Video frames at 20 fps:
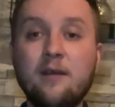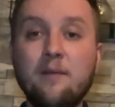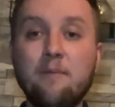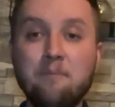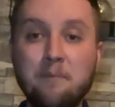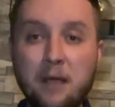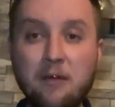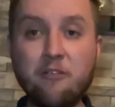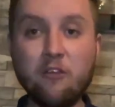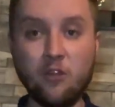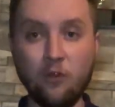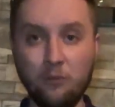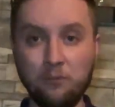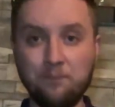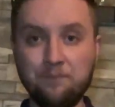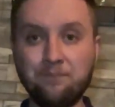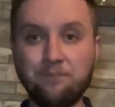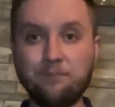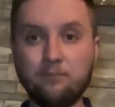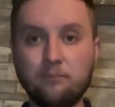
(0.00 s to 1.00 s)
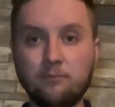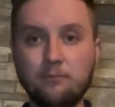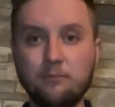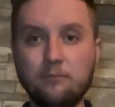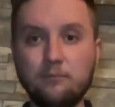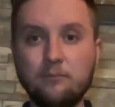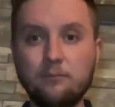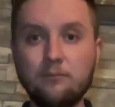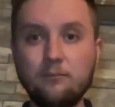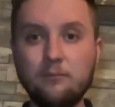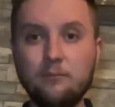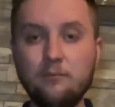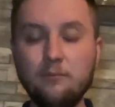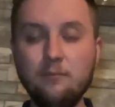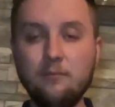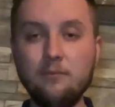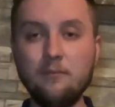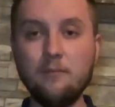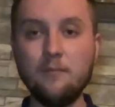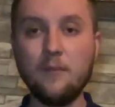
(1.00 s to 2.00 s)
mirror them.
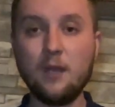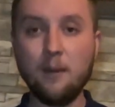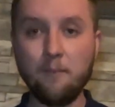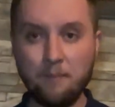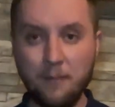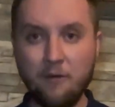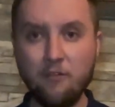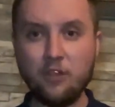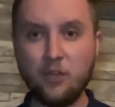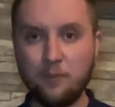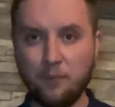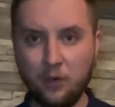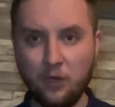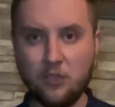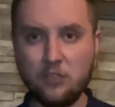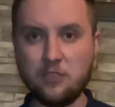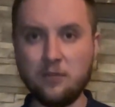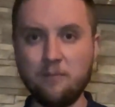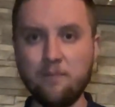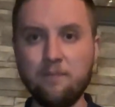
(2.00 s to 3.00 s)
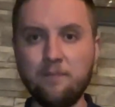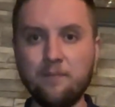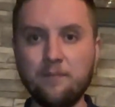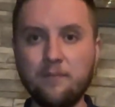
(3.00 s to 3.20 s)
Mirror the person.